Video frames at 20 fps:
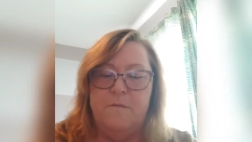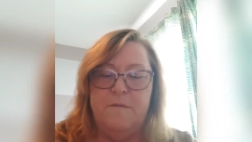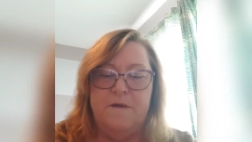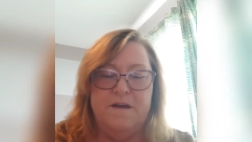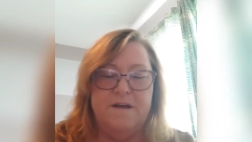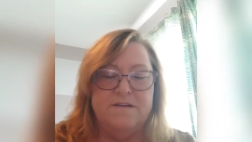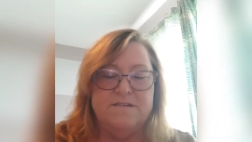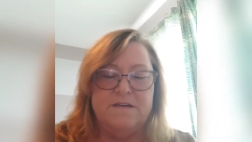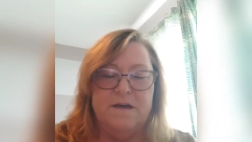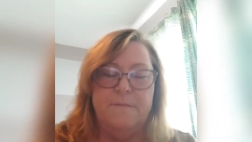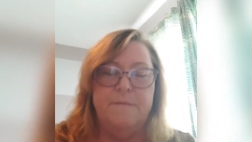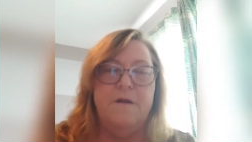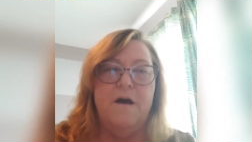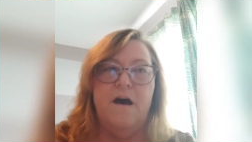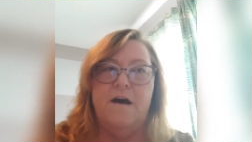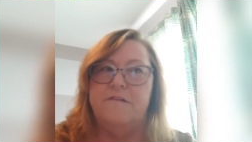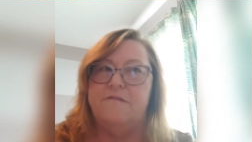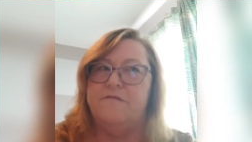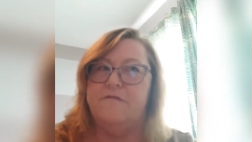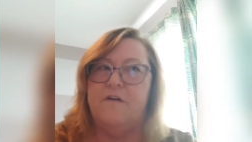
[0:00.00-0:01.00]
because I'm
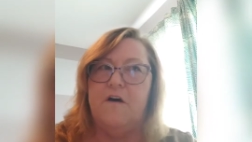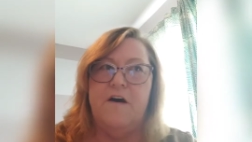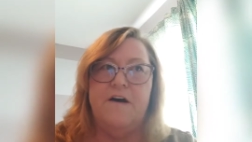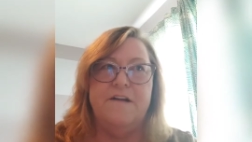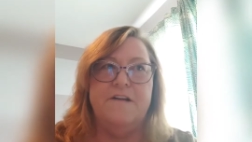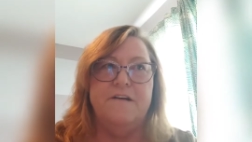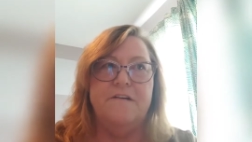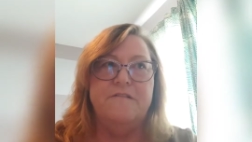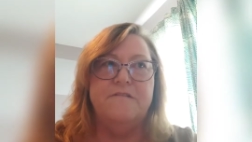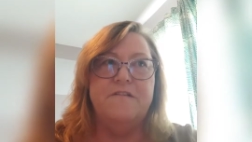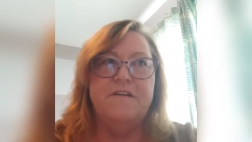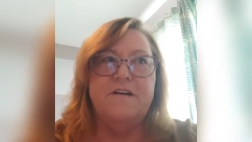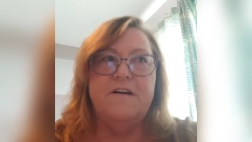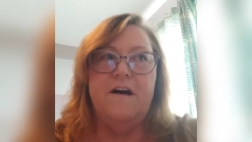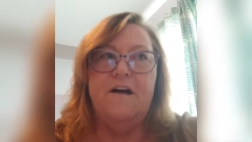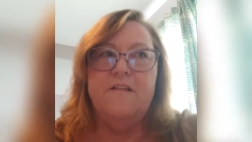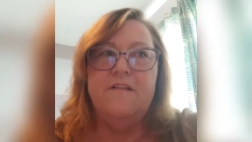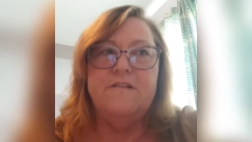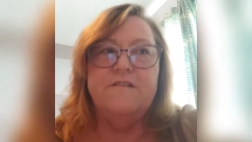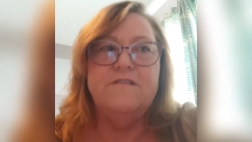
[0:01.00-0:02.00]
not fond of the
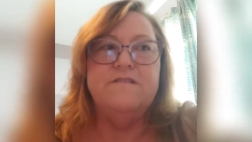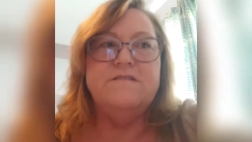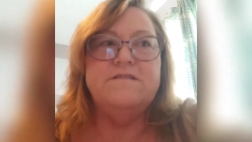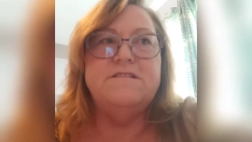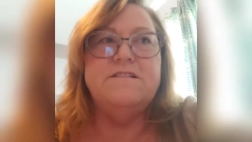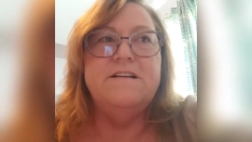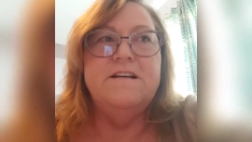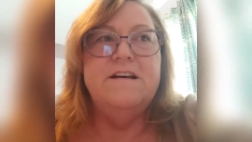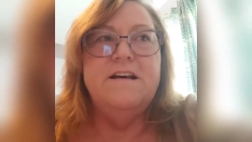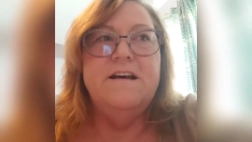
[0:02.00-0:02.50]
colors.